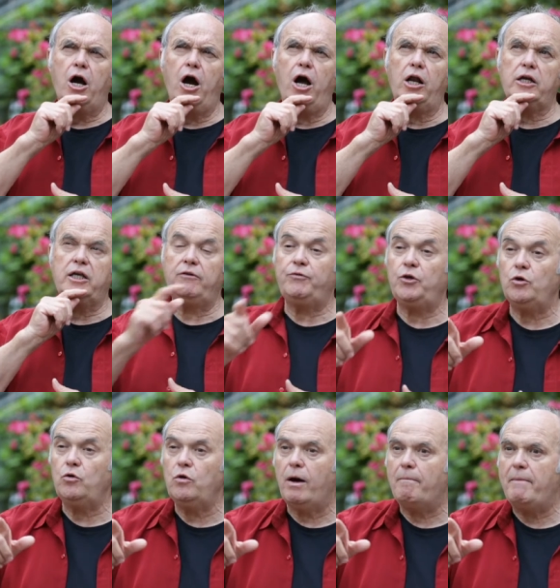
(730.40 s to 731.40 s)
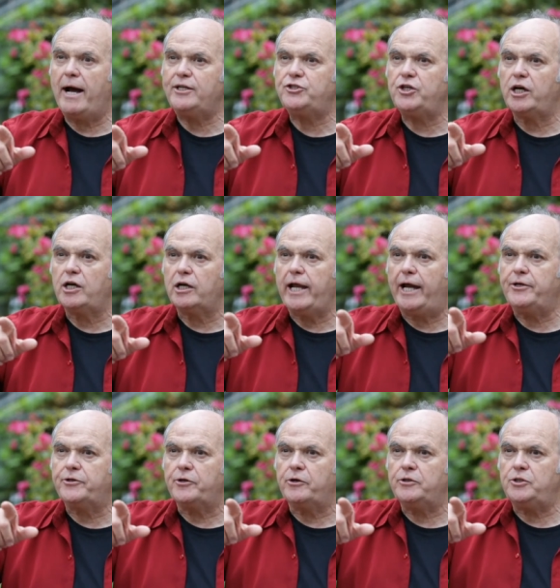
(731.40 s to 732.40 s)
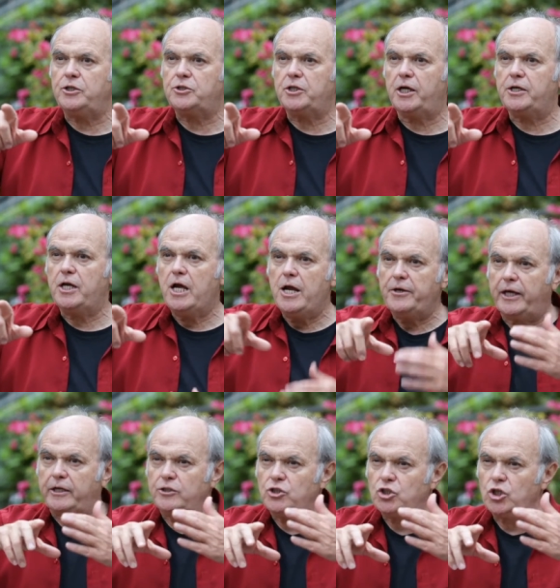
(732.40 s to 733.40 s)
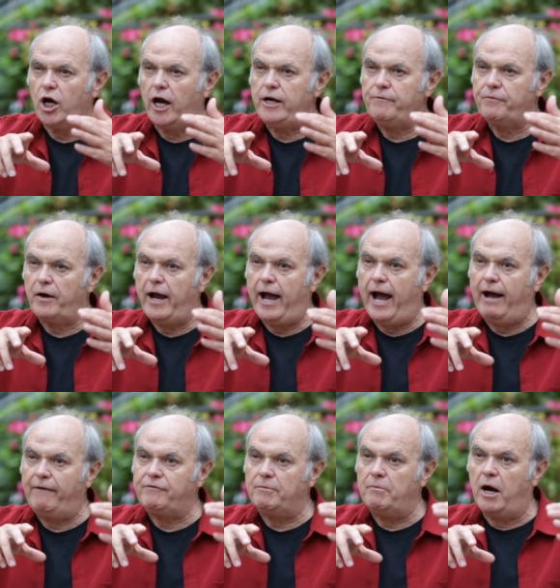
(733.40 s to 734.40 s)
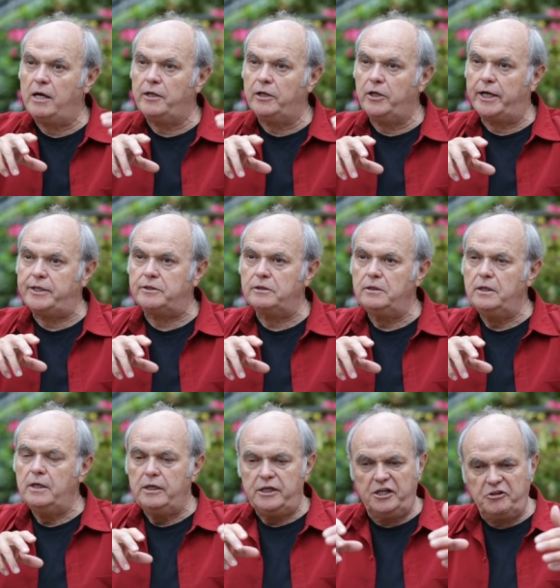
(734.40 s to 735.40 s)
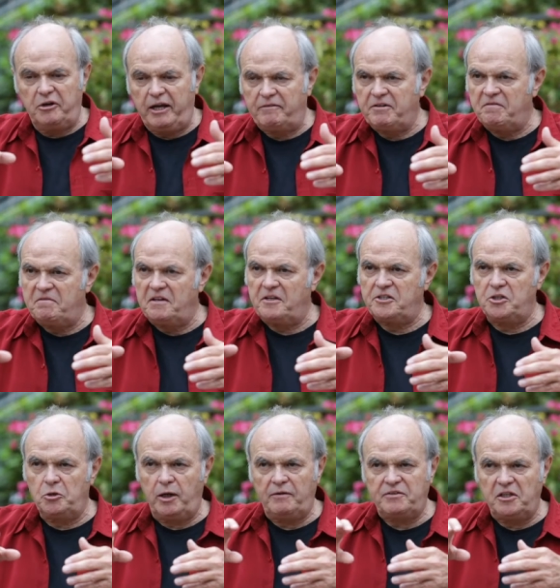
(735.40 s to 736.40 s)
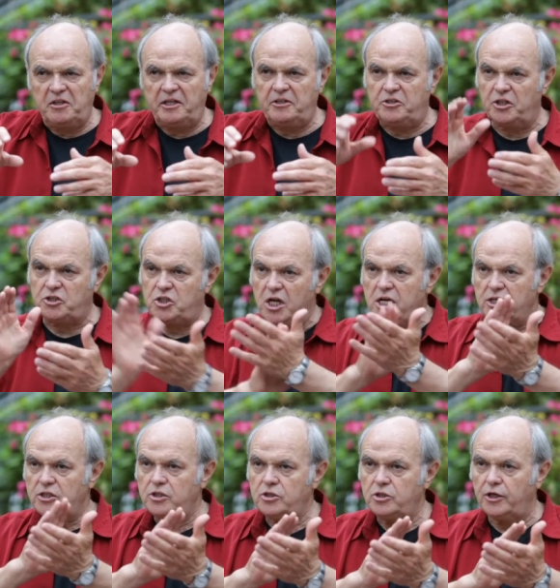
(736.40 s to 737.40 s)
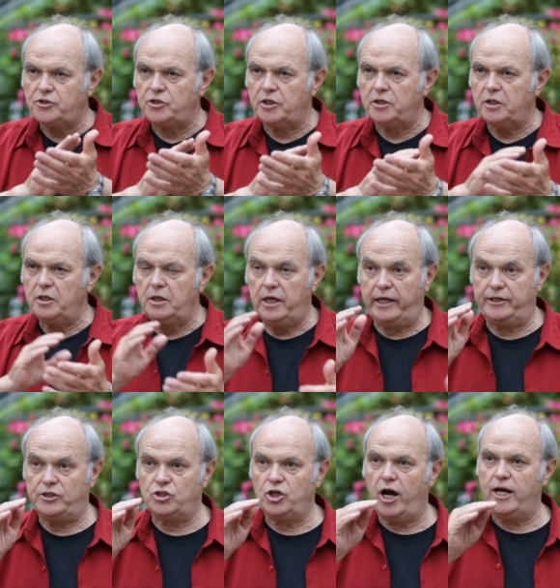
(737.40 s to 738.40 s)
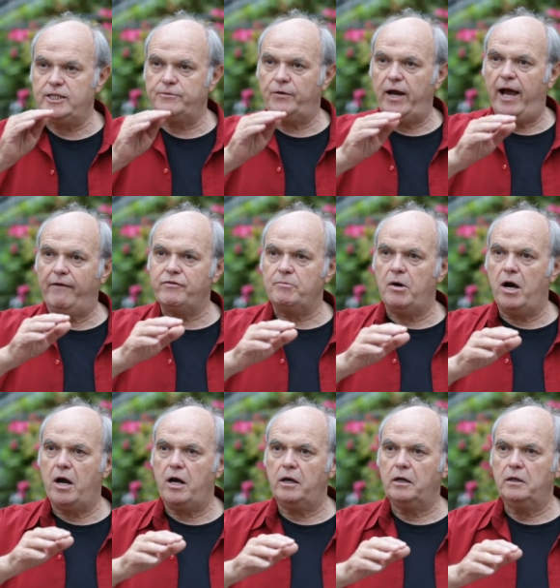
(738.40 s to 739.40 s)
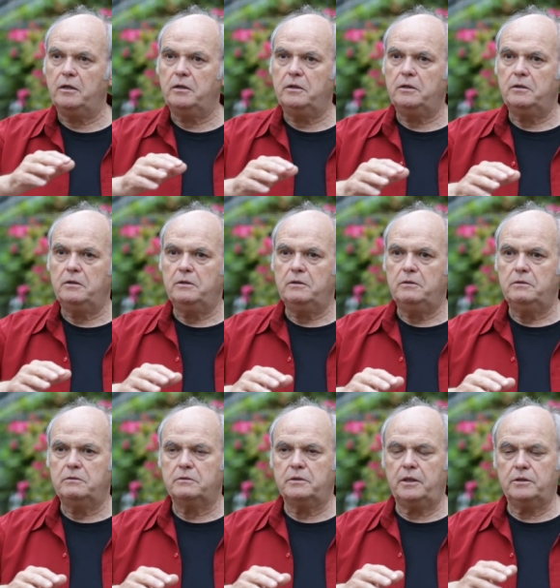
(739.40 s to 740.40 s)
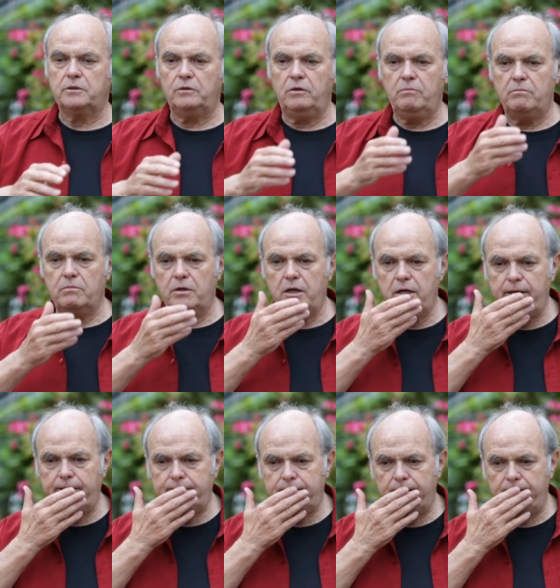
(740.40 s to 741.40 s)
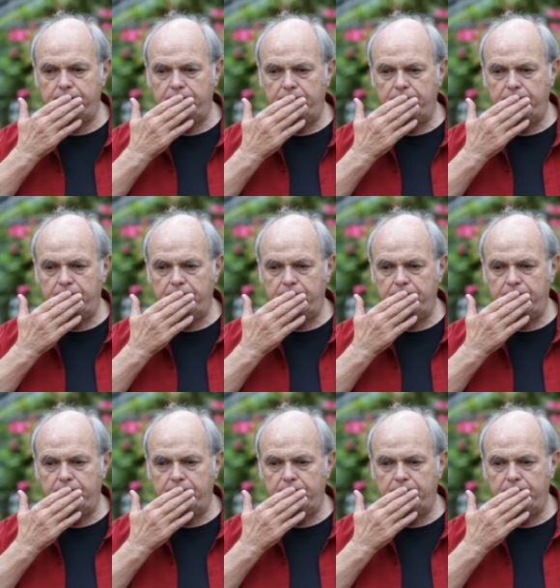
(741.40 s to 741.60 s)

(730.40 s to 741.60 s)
I'll give you a magic lantern, she said, that can shine for half a mile of light. You don't have to fill it, you don't have to let it, just touch it. It shines for half a mile. He said, oh my, he said